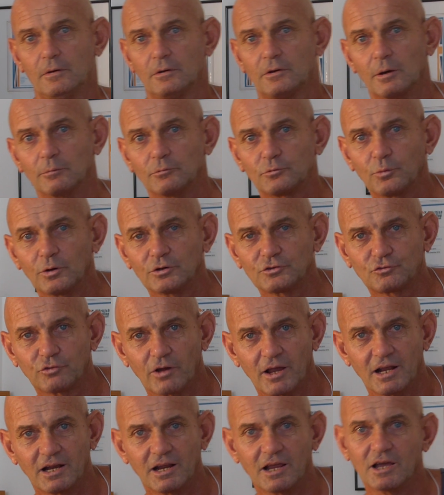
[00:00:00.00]
Come to
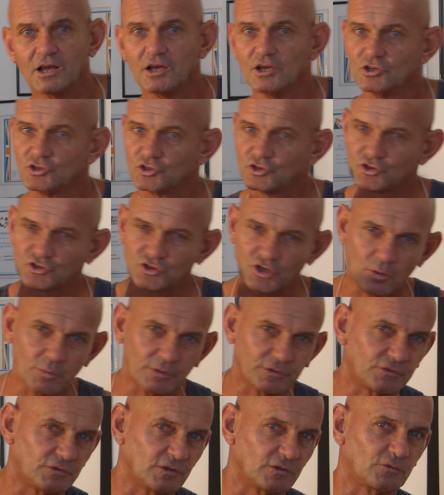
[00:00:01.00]
Australia,
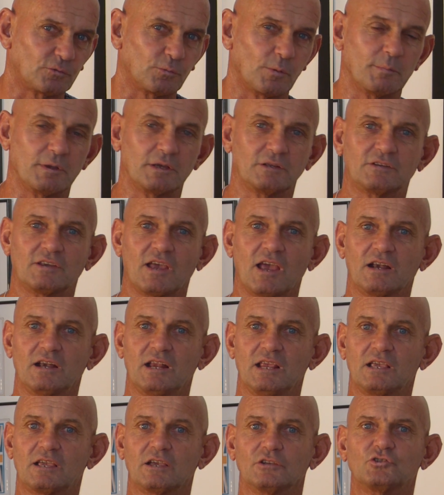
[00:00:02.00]
show us this swimming
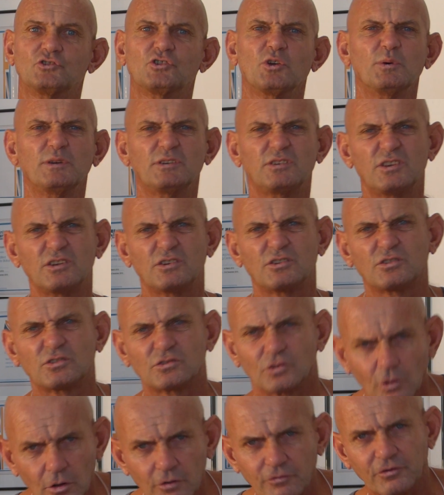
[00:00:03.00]
technique, and show us this
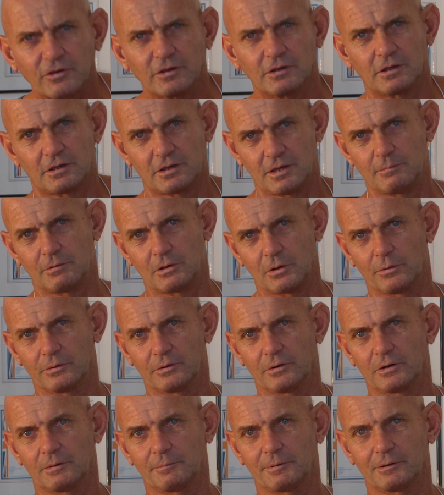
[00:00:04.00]
surfing you keep
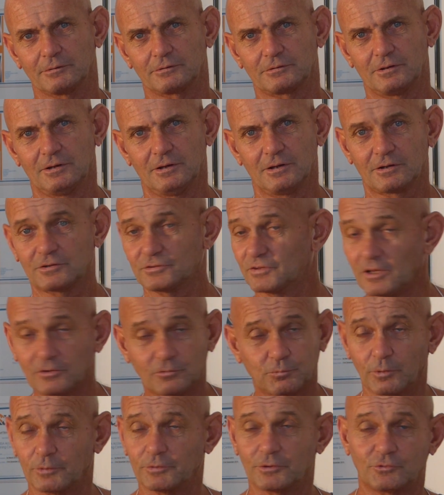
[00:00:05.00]
going on about. Because
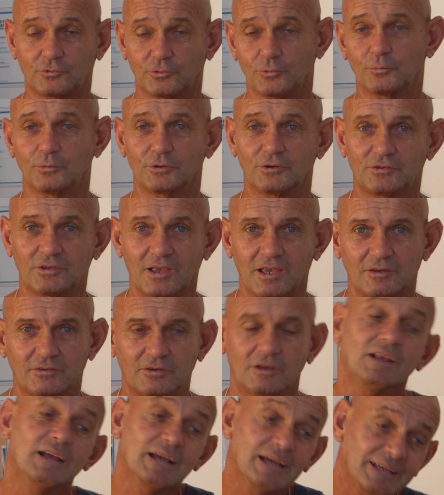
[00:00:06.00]
that's what the Duke would say. He
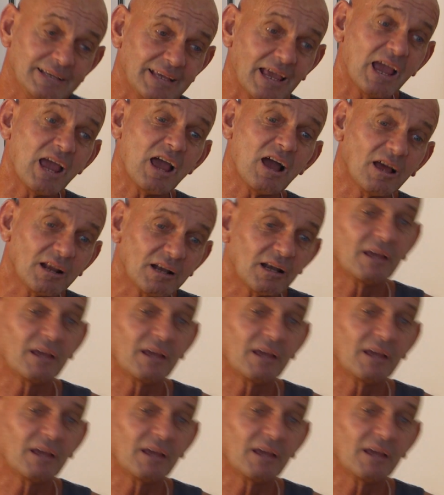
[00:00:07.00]
said, yeah, I